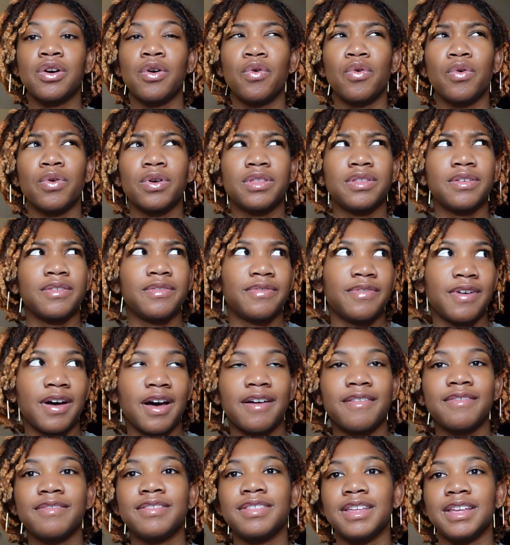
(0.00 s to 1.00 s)
or the
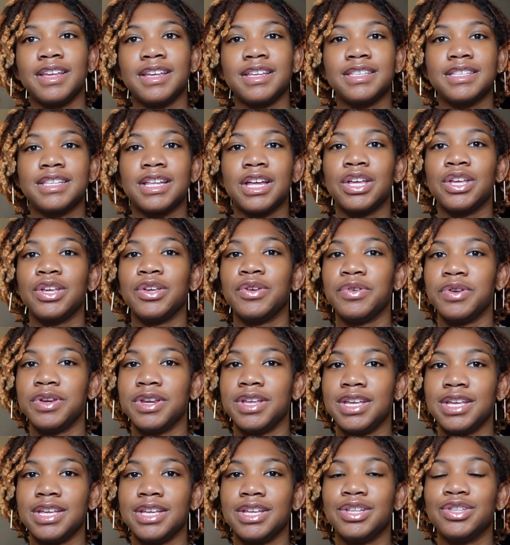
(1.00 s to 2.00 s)
5 things that you
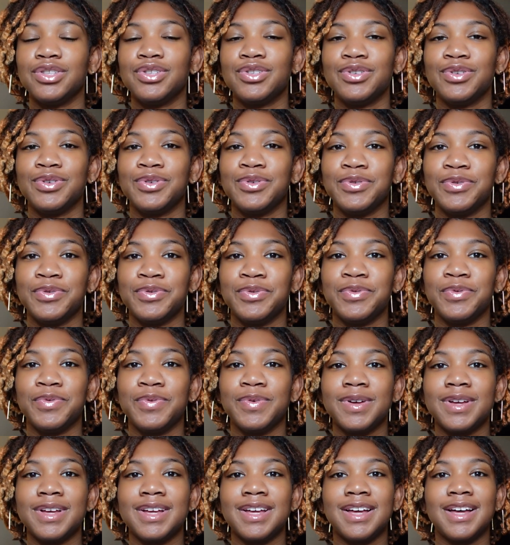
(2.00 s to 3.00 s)
need to
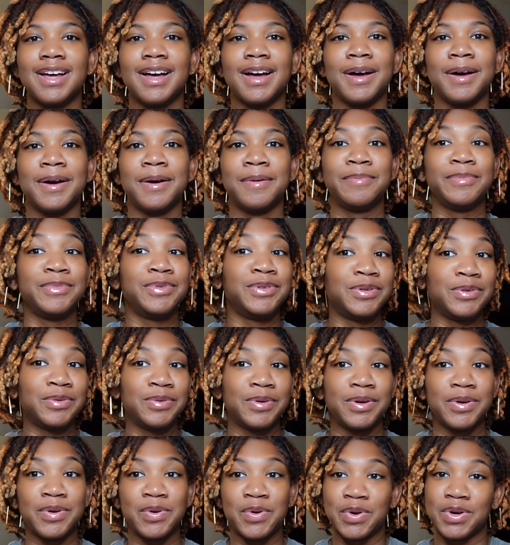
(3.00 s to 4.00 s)
do
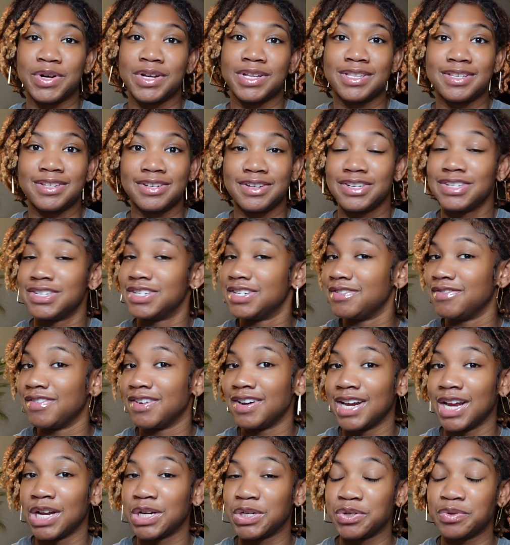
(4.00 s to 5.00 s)
in order to achieve a
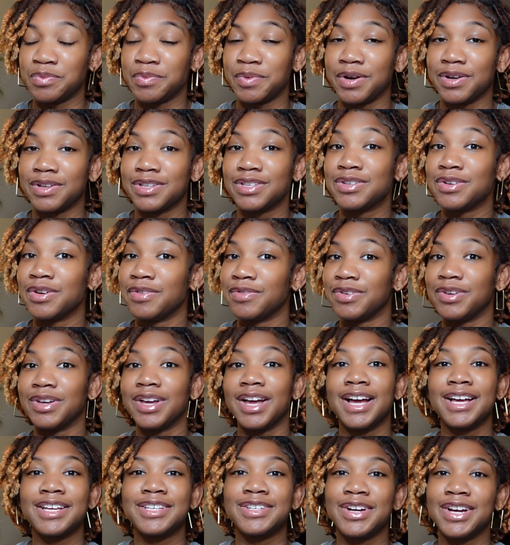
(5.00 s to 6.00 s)
natural birth. So if you
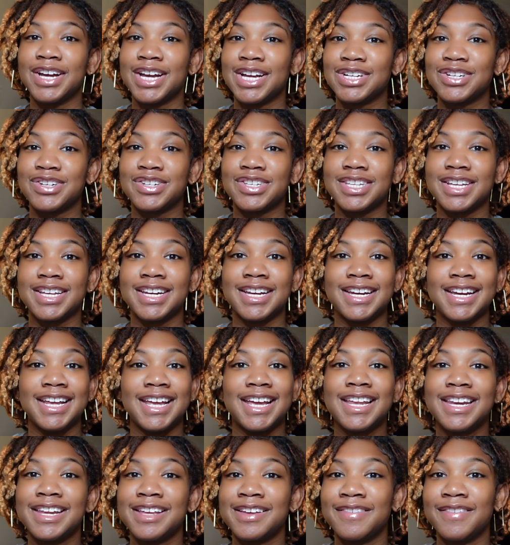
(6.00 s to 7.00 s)
guys are interested in
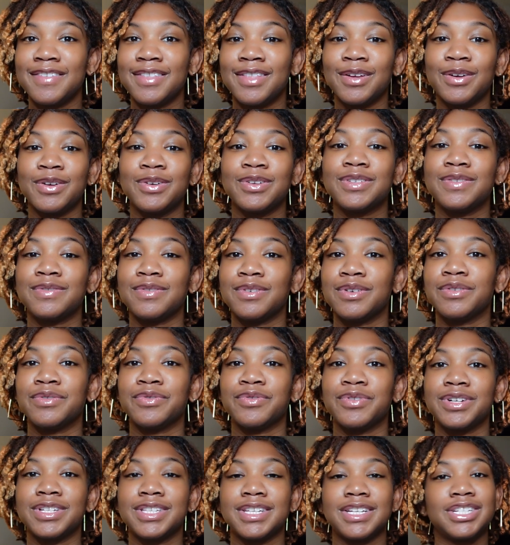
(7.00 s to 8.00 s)
any of those, feel
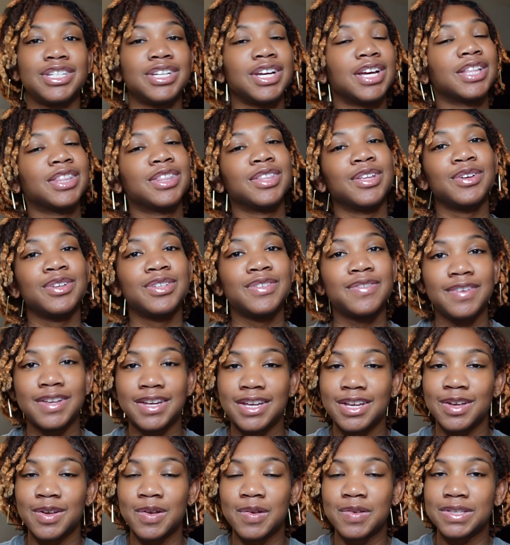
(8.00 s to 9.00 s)
free to check those
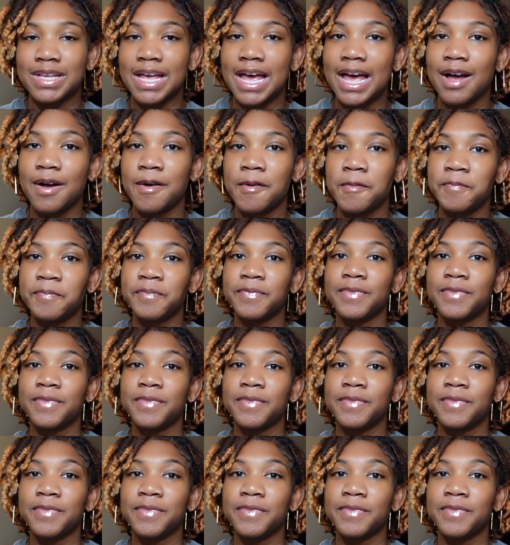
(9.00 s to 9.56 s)
videos out.